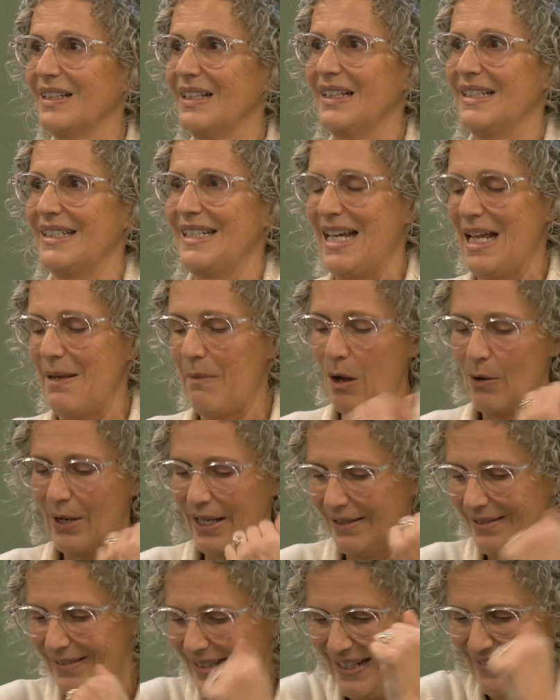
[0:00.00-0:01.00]
Time,
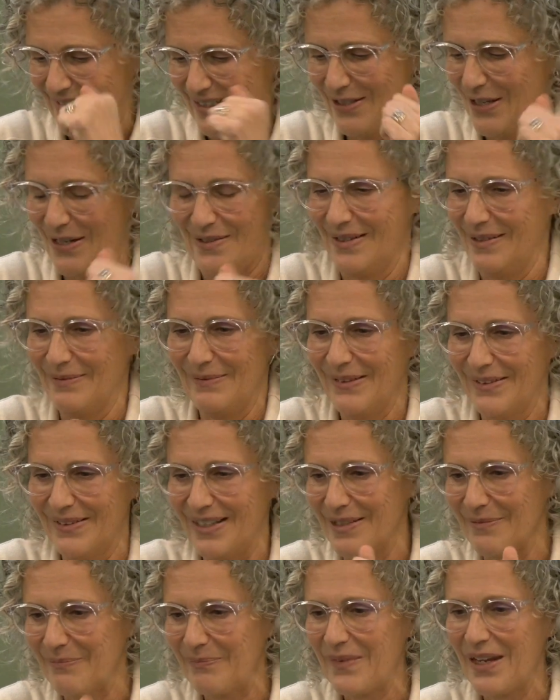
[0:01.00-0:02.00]
okay, sorry,
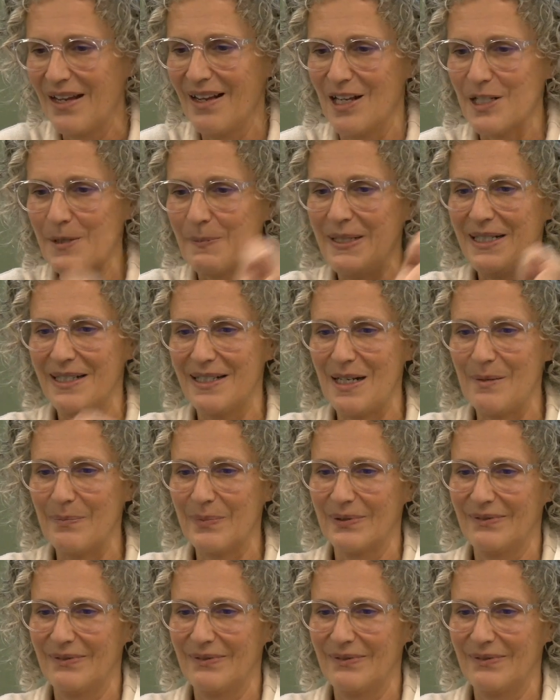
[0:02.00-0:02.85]
okay. I'll speed it up.